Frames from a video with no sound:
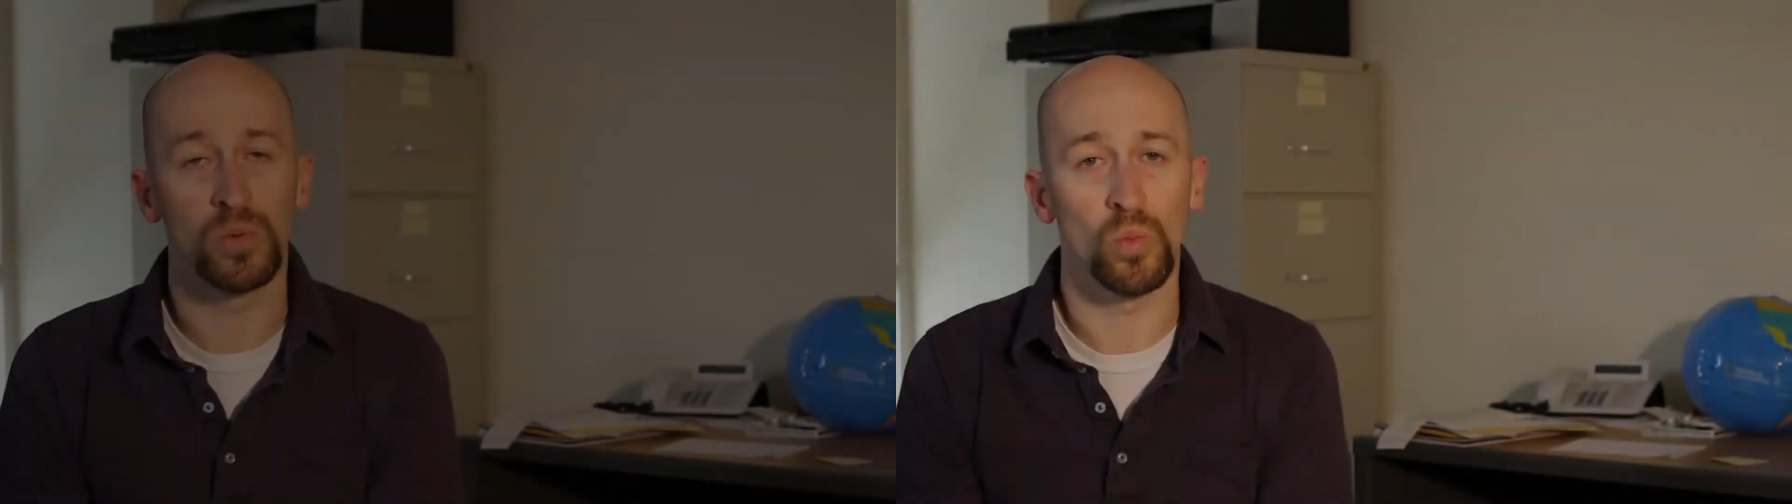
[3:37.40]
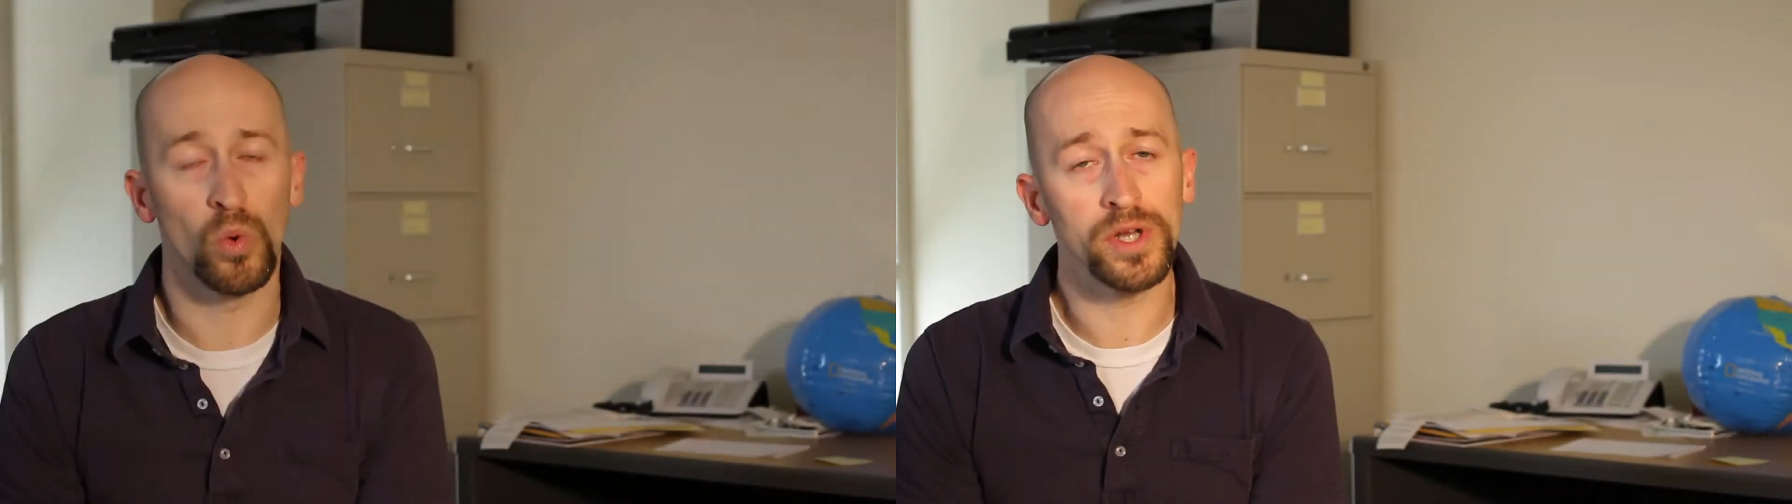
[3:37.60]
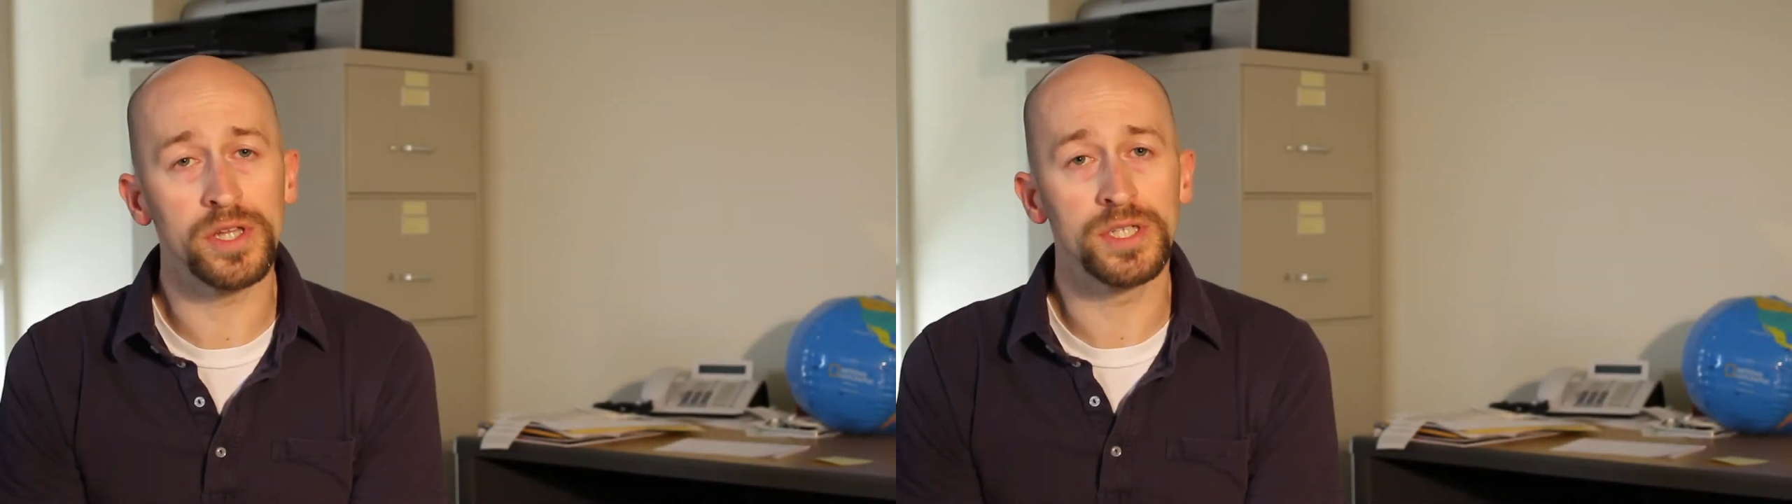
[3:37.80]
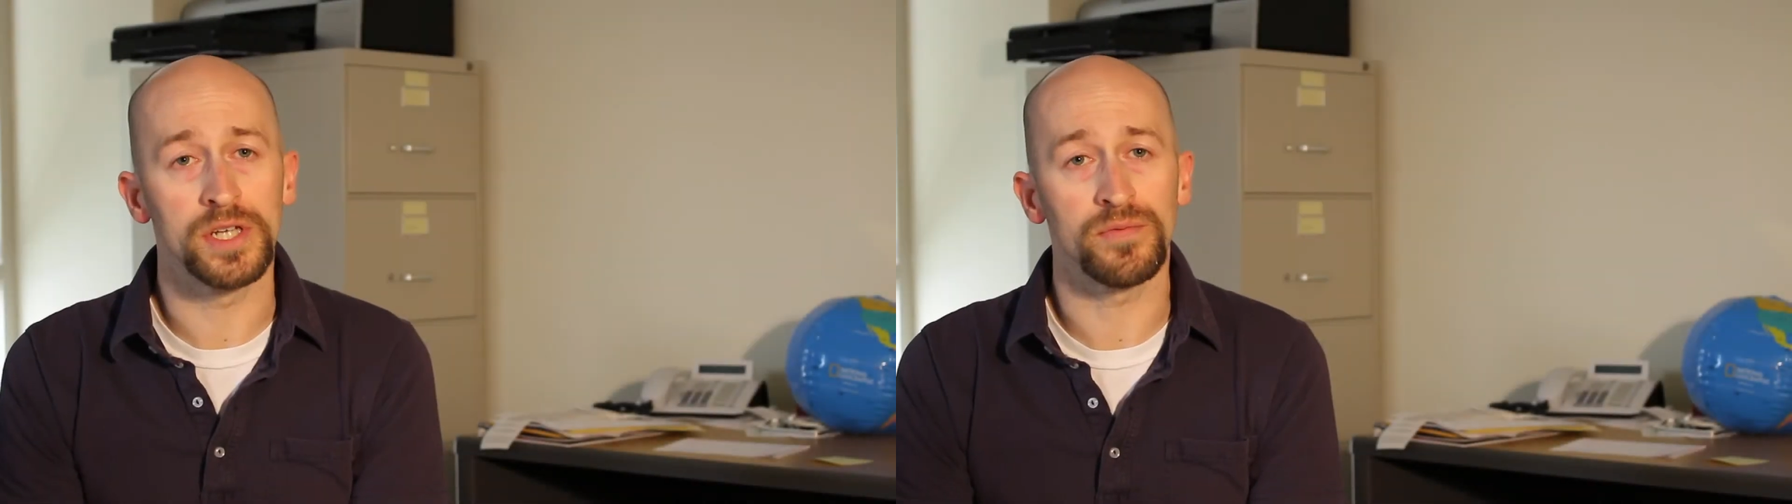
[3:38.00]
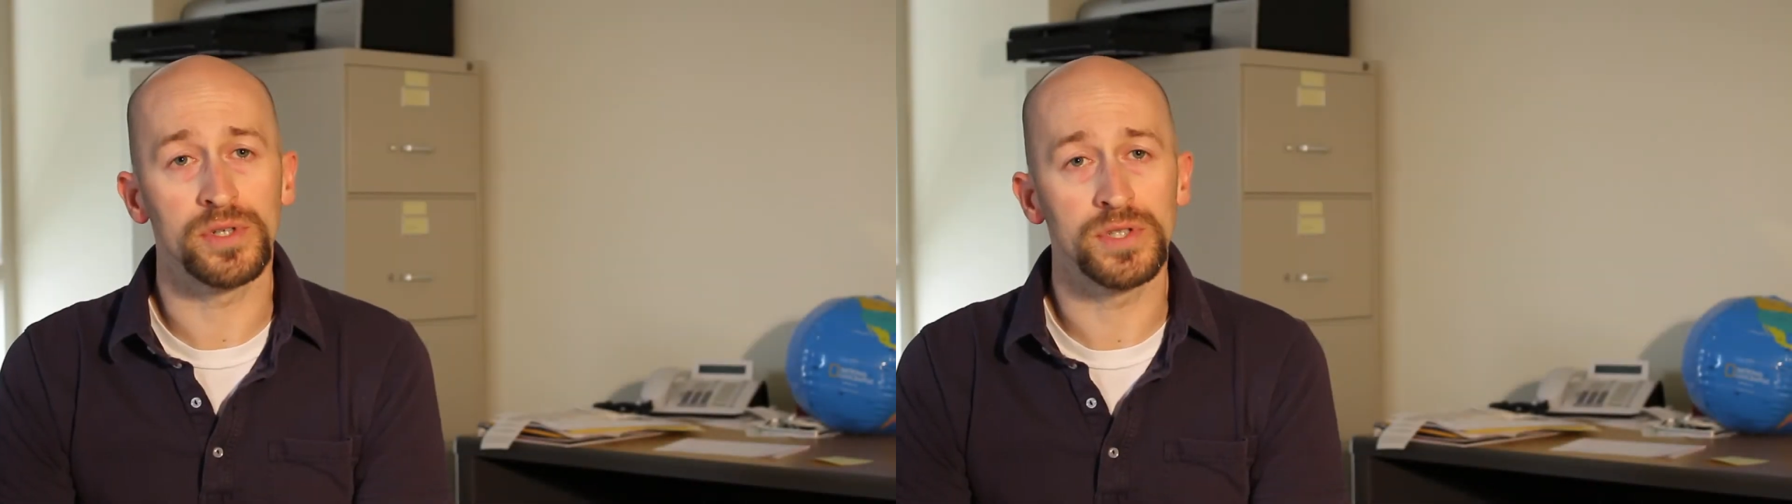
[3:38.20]
one of the
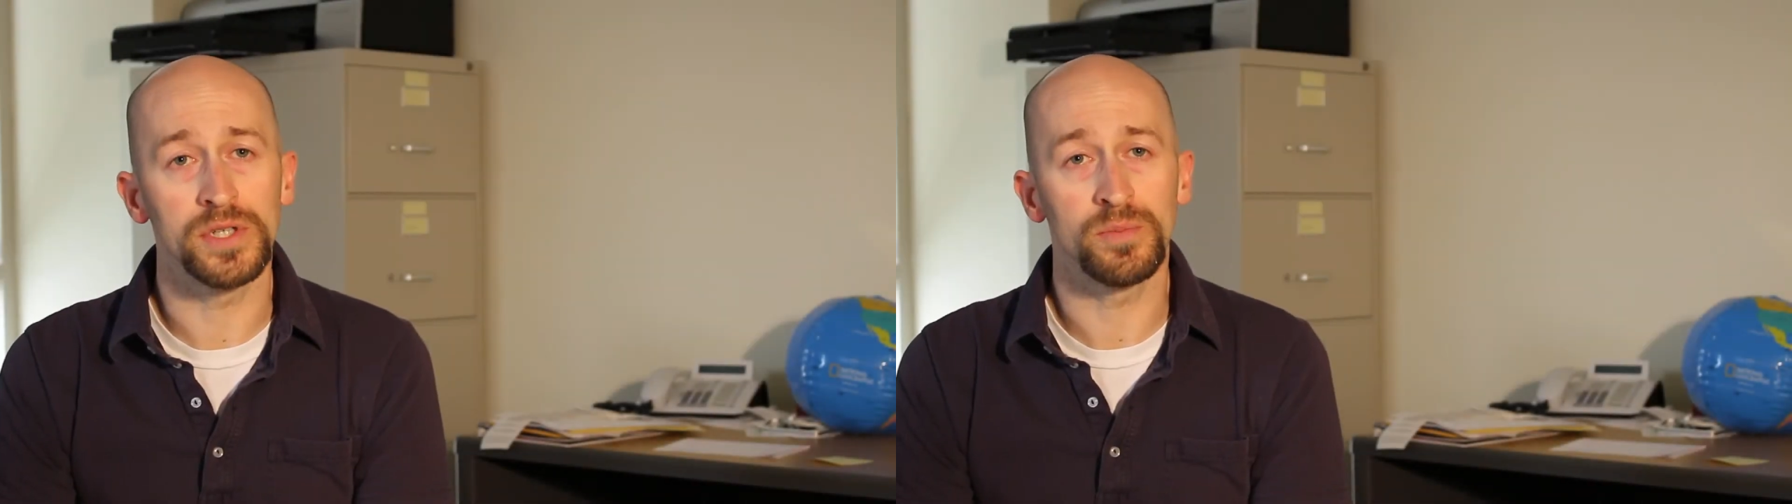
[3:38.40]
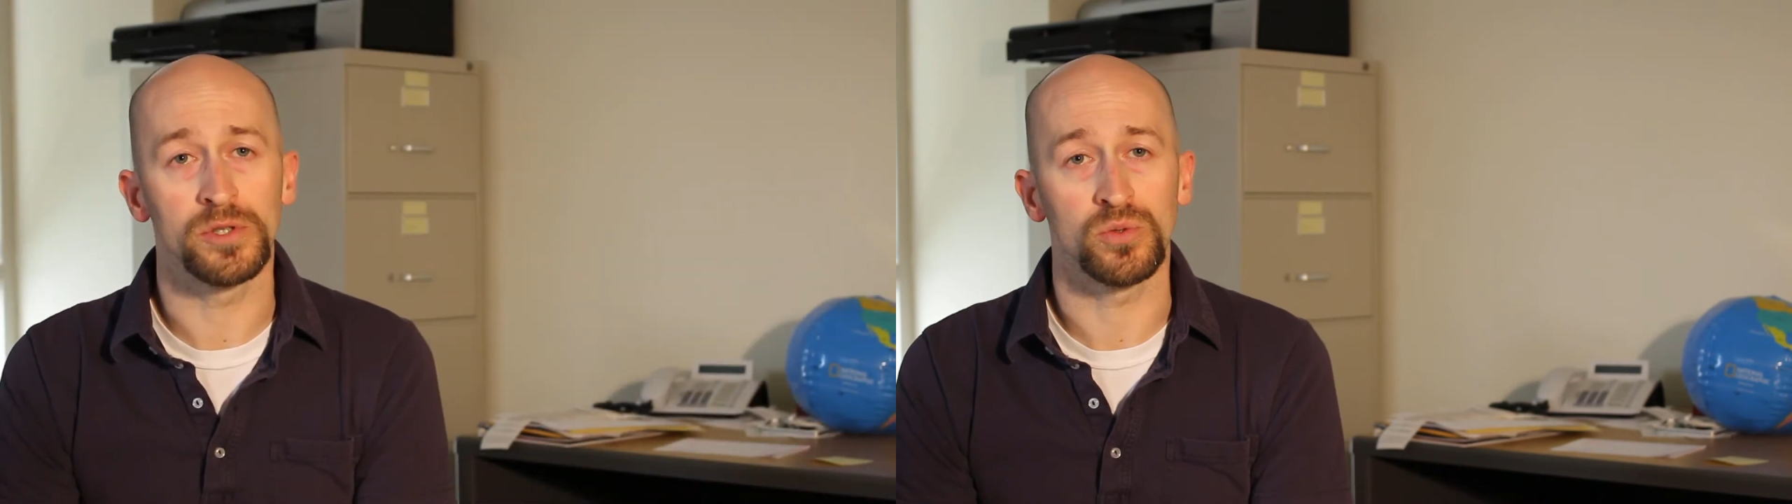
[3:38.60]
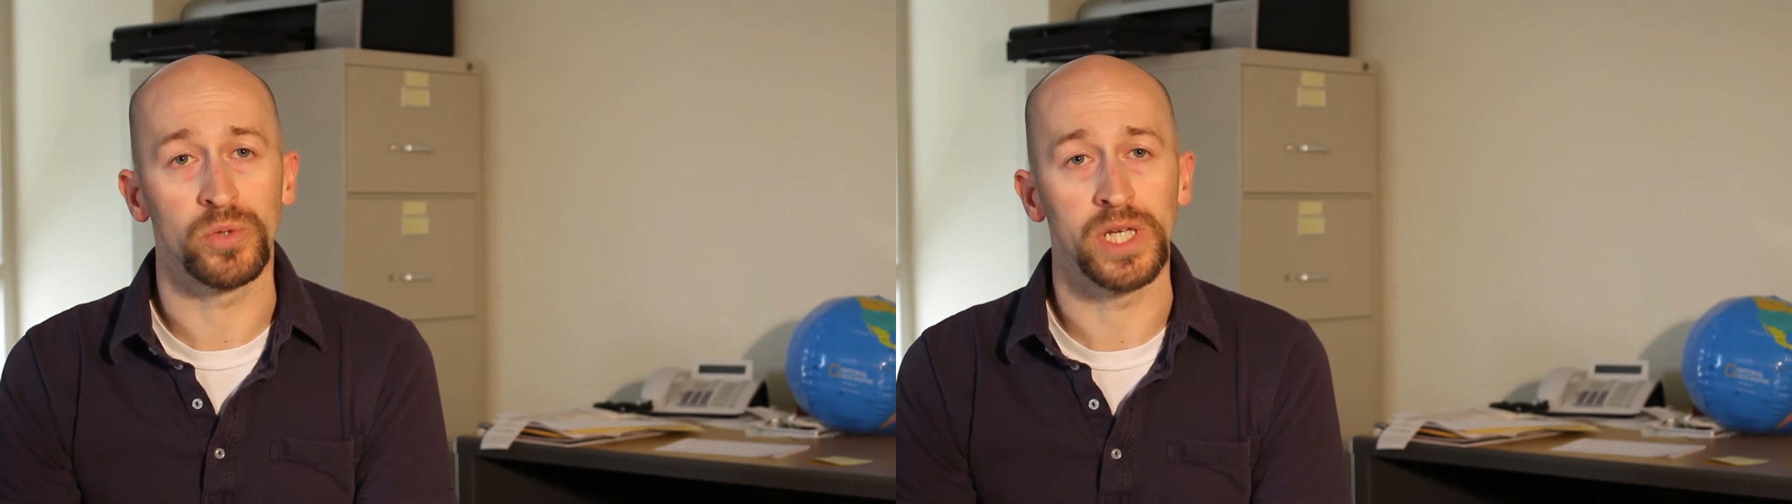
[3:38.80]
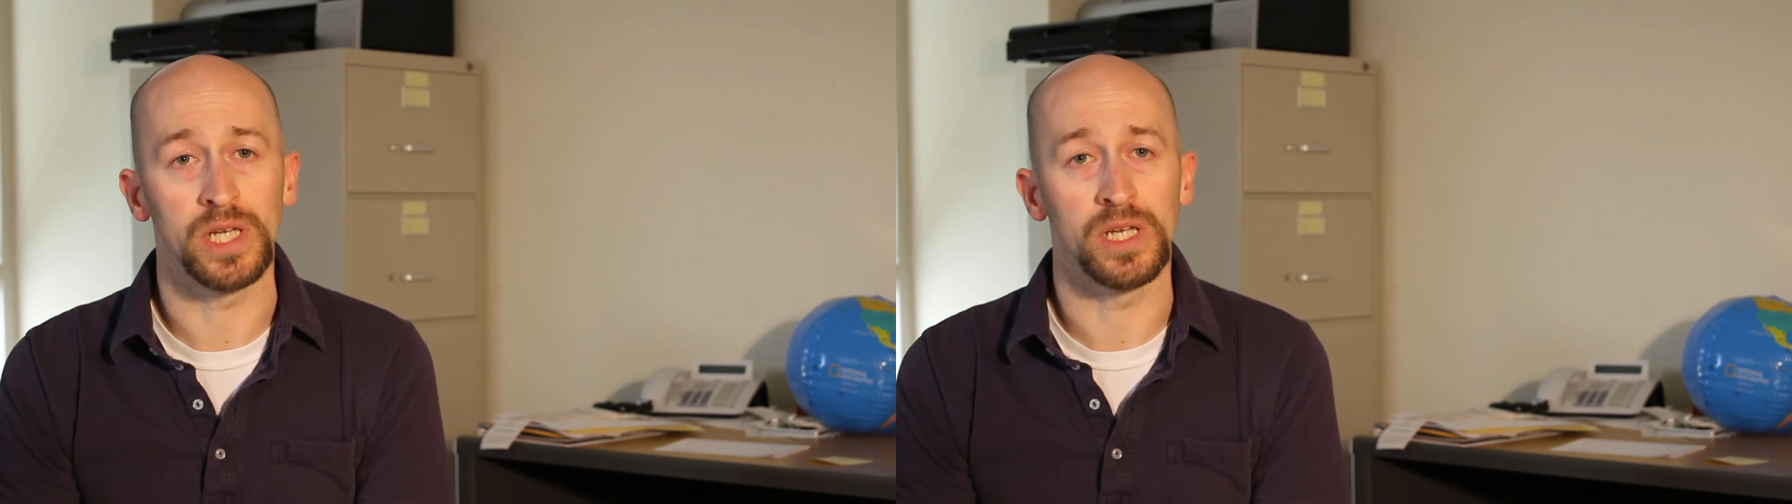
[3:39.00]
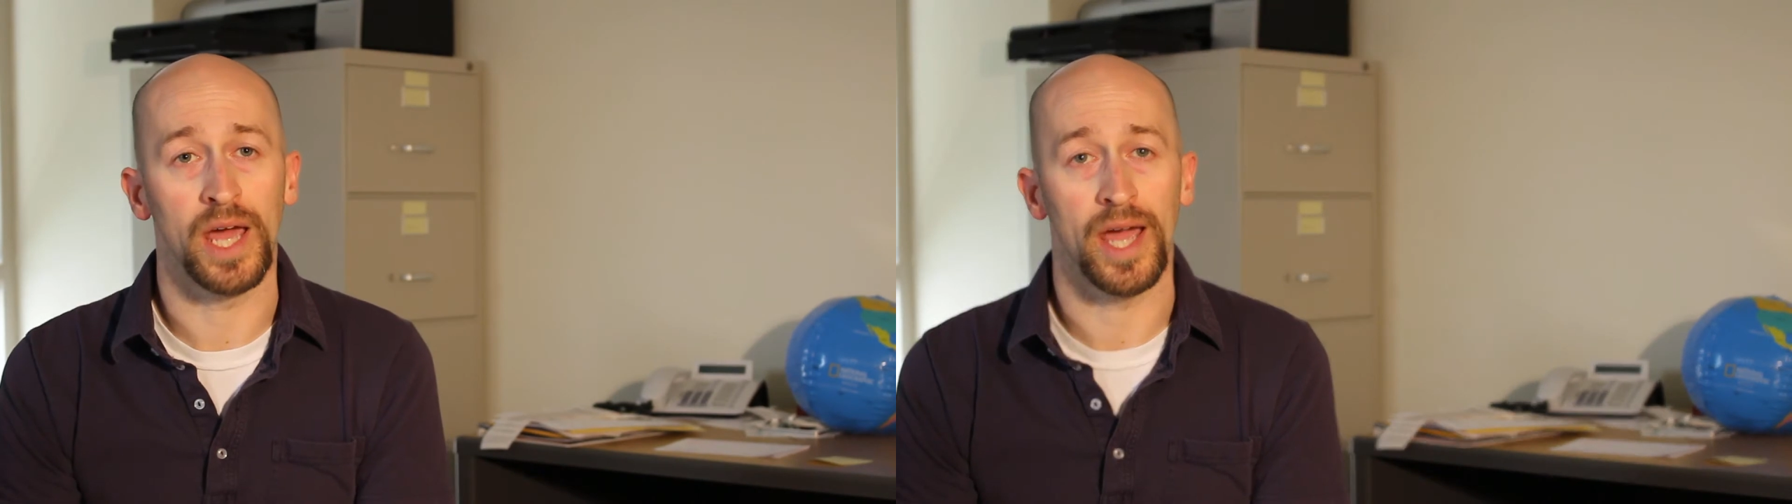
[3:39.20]
differences
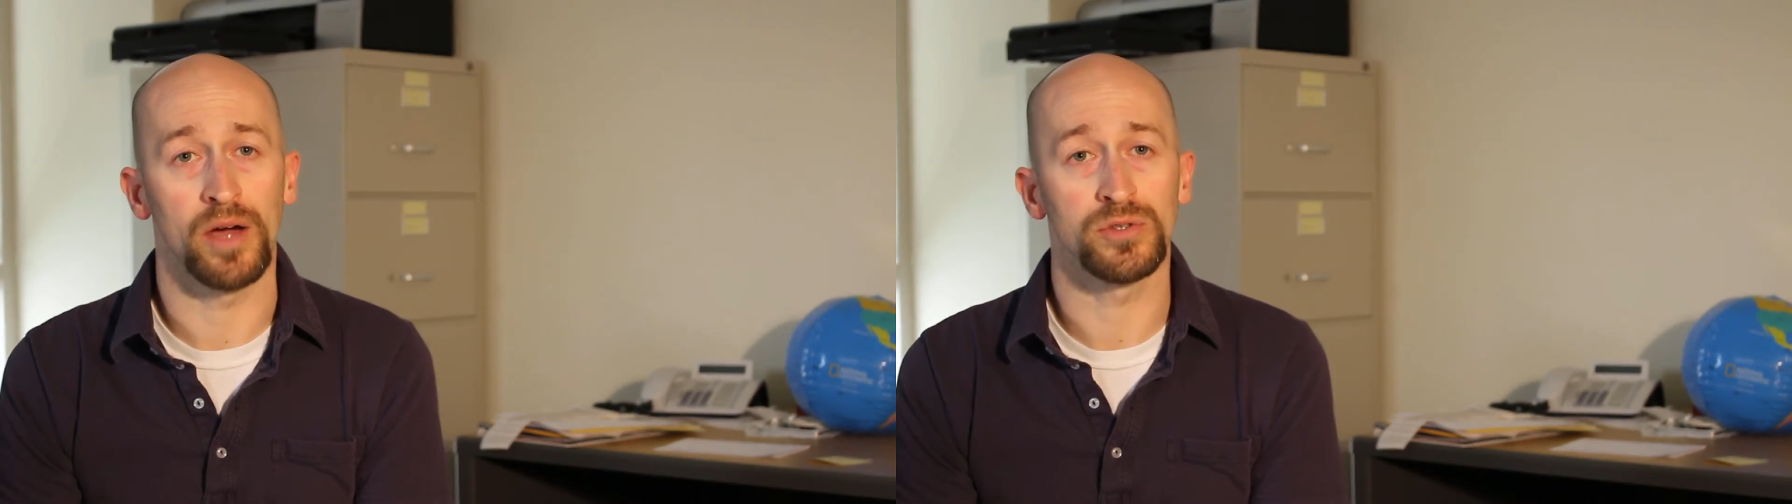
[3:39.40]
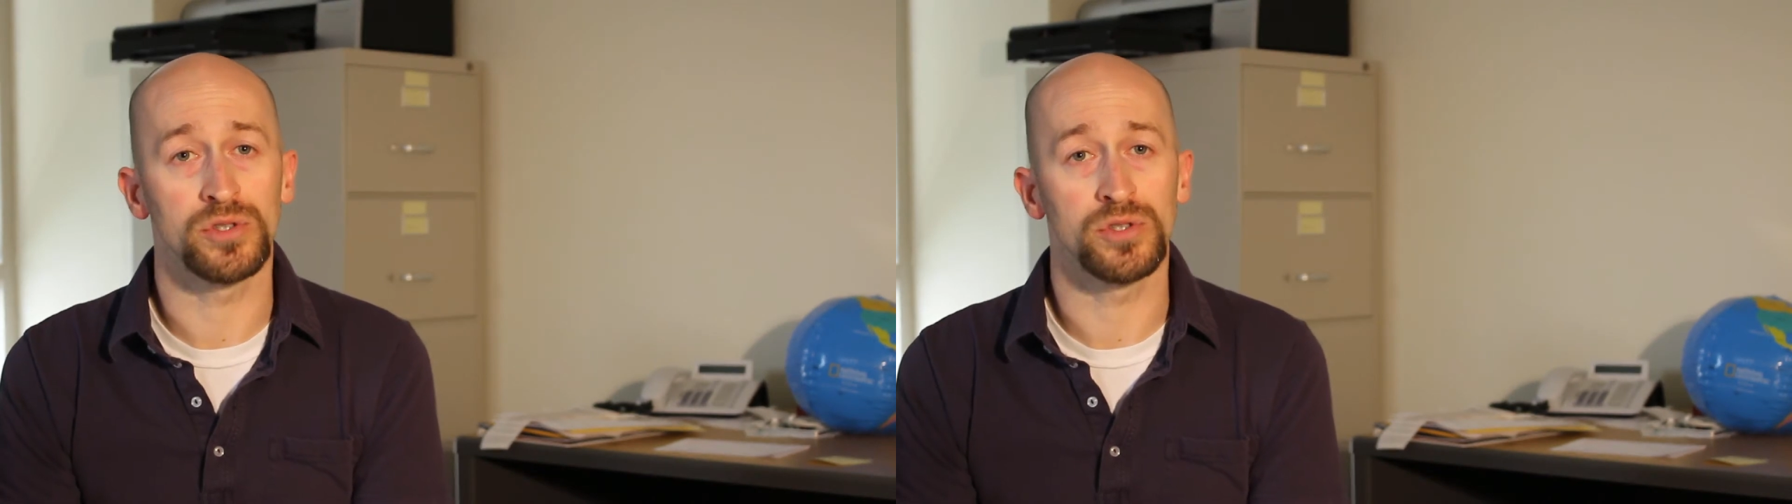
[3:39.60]
between how